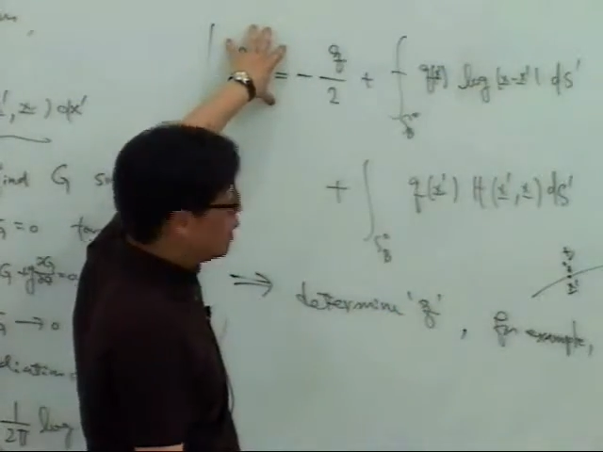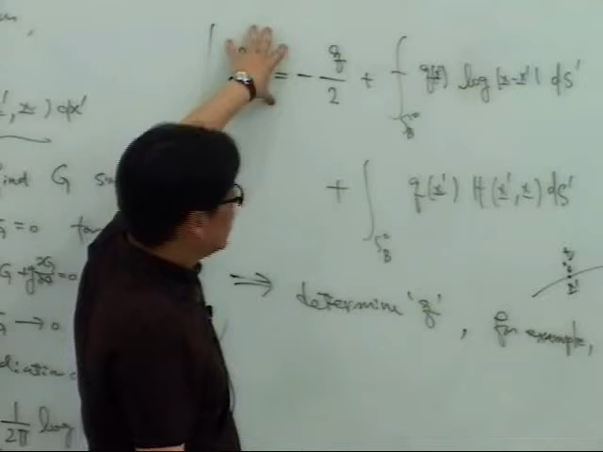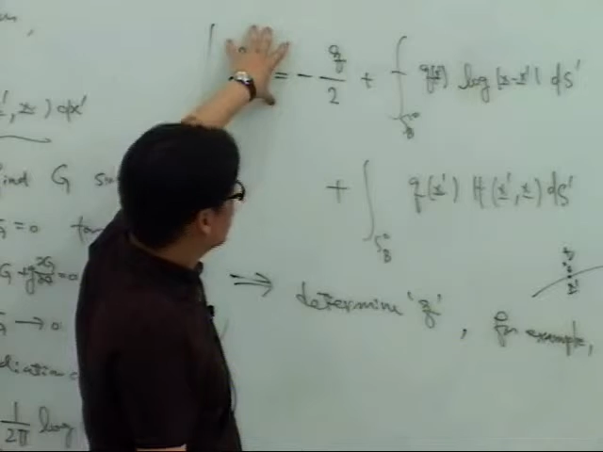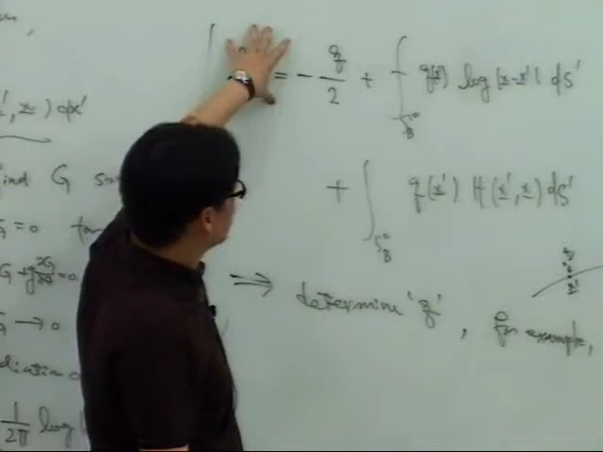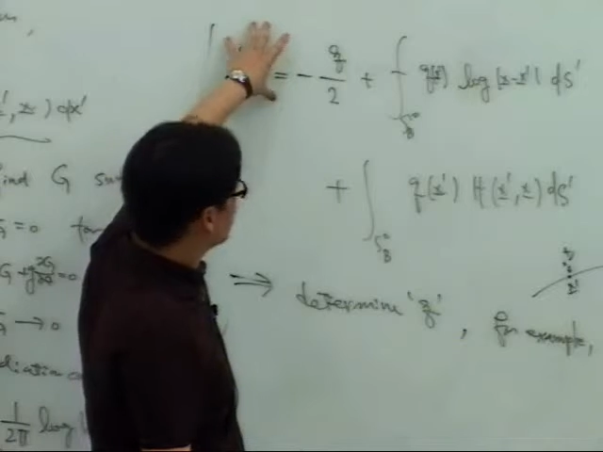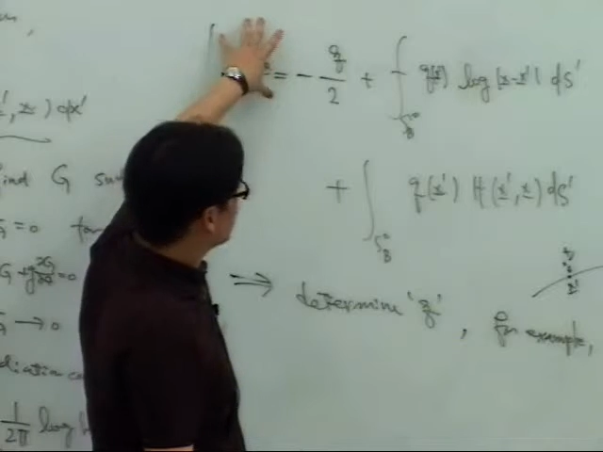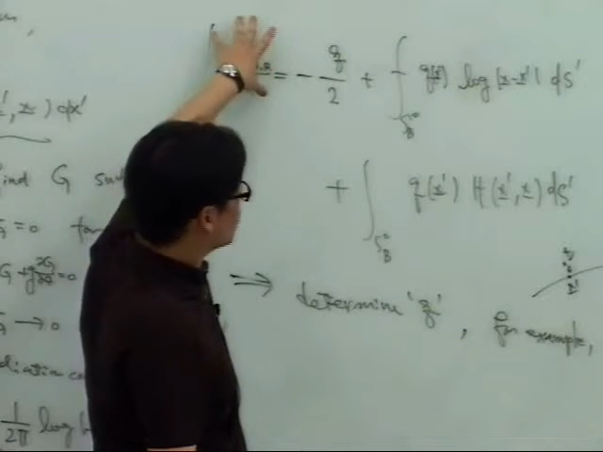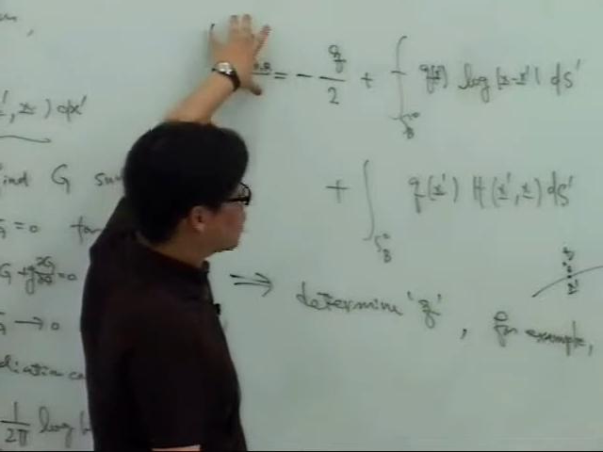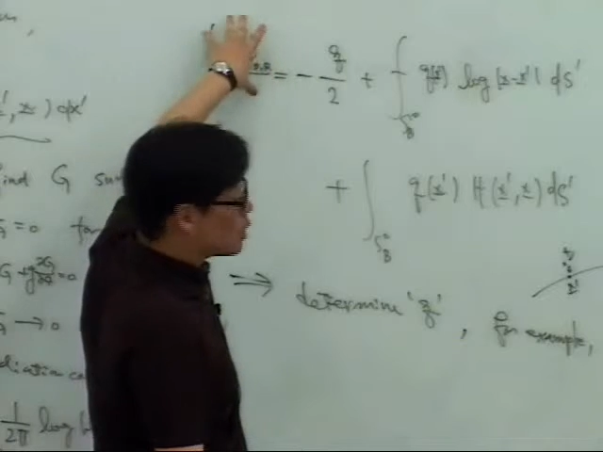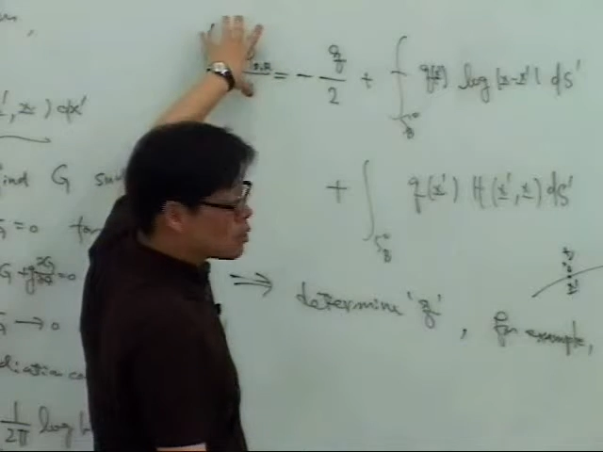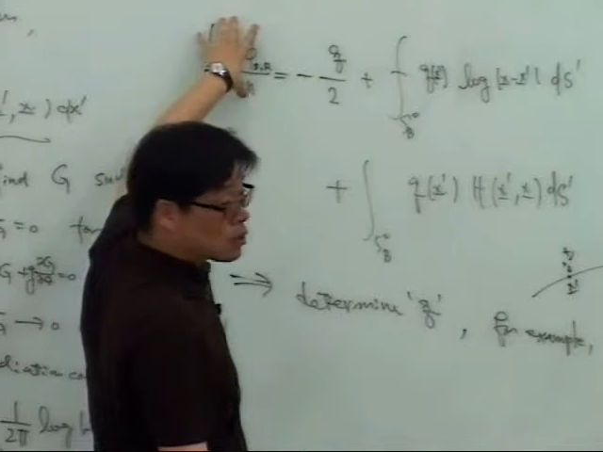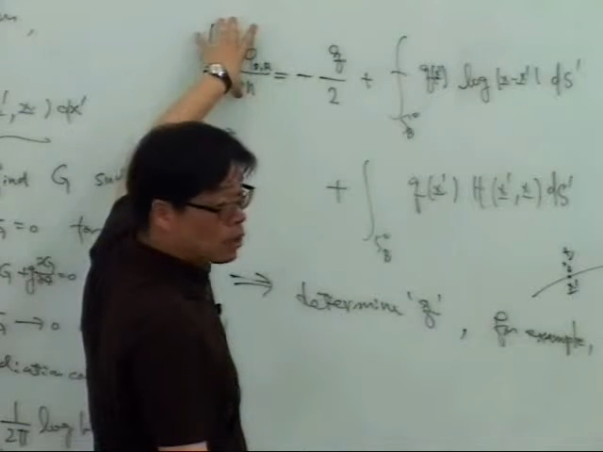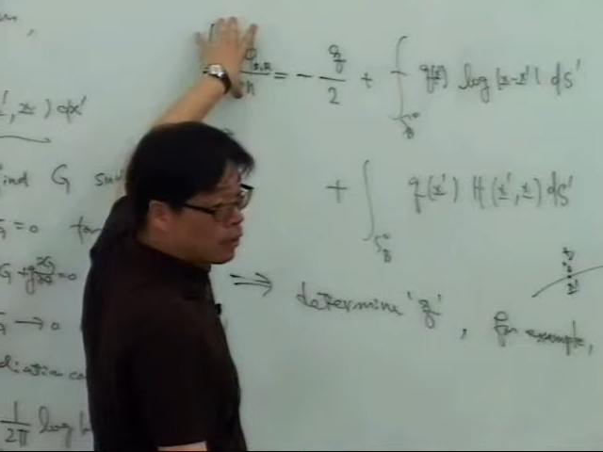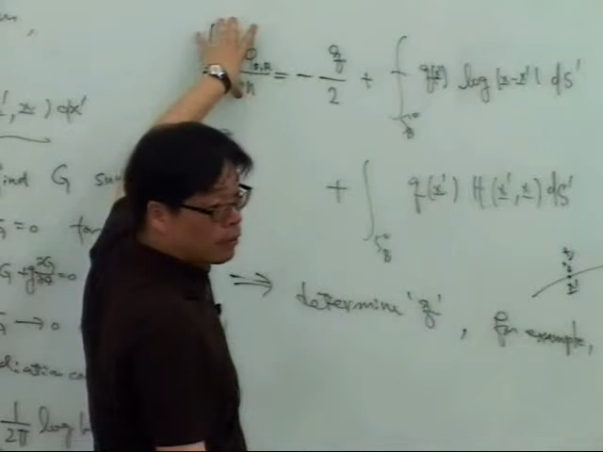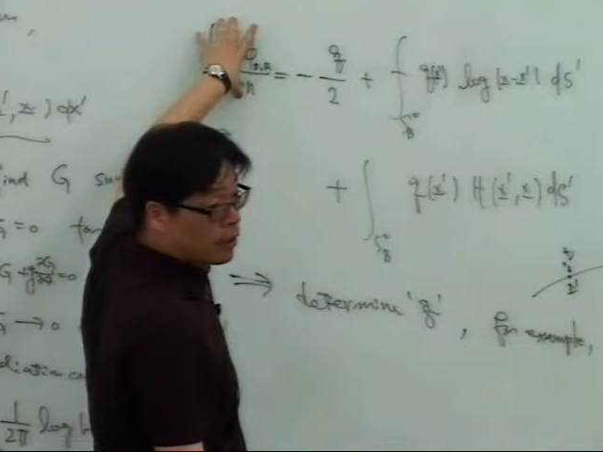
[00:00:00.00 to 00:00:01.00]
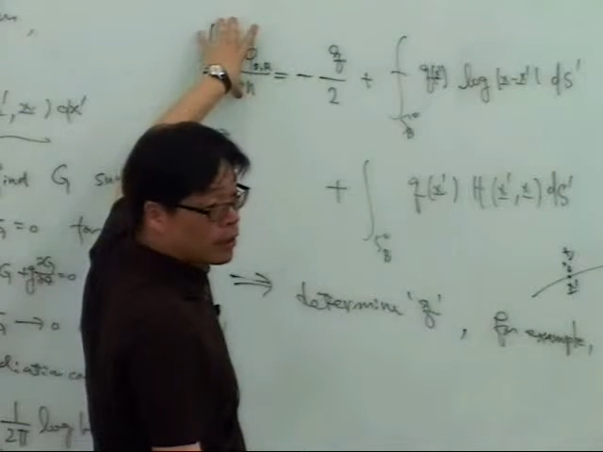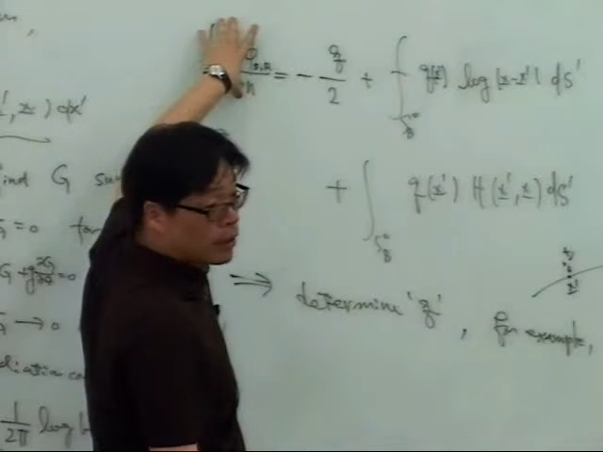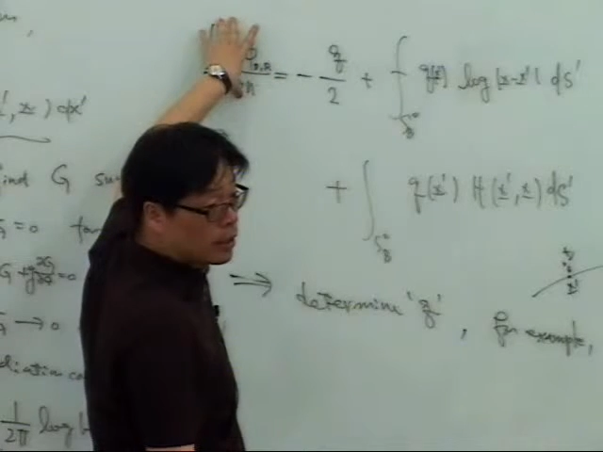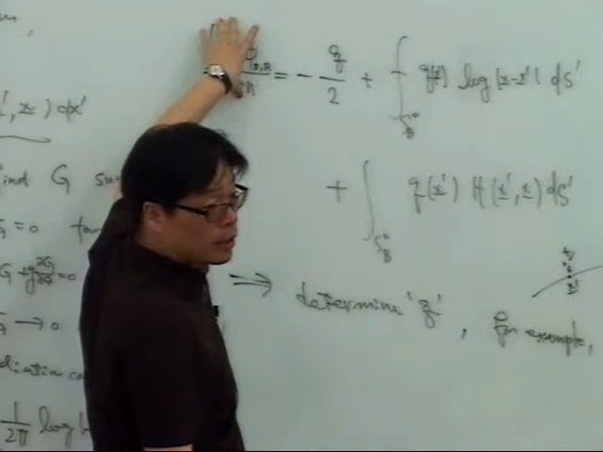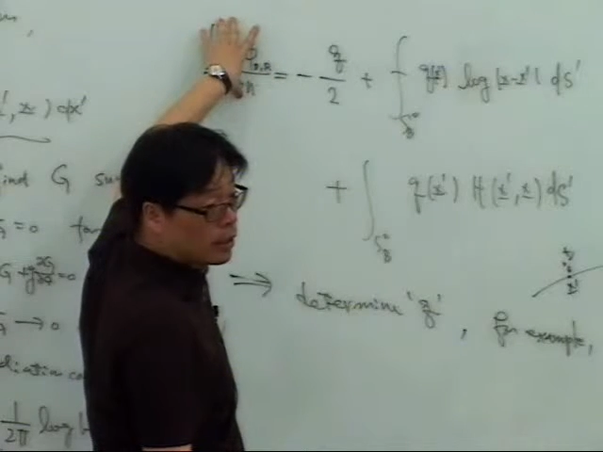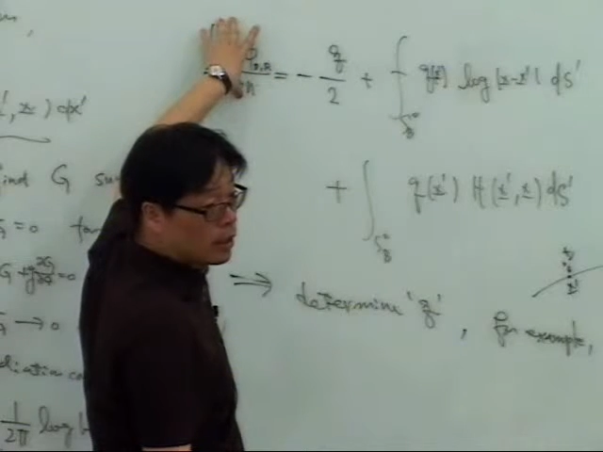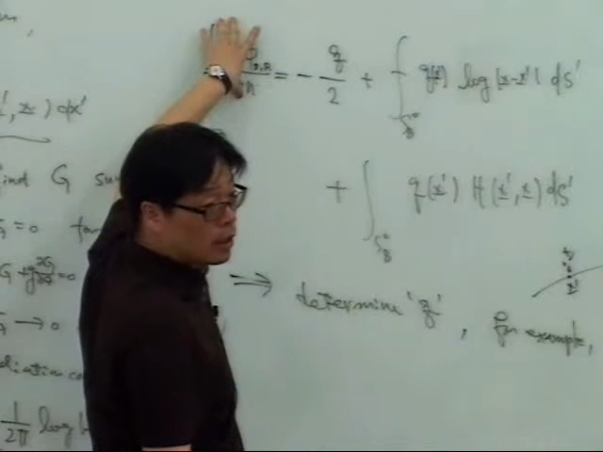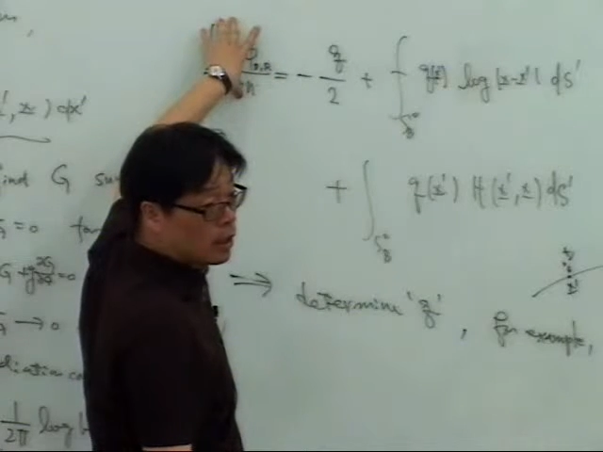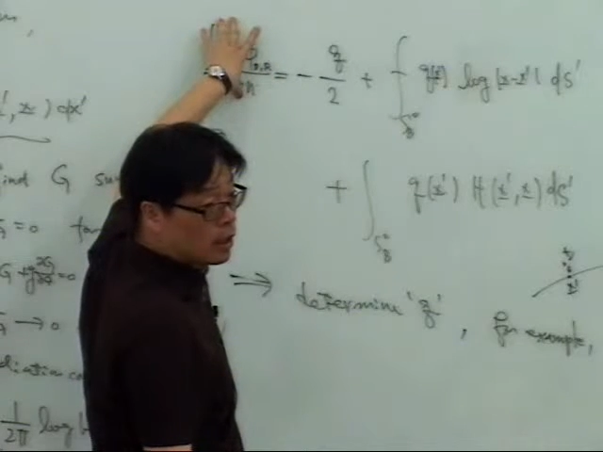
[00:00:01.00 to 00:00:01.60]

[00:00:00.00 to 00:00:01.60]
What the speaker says: and then you can solve it.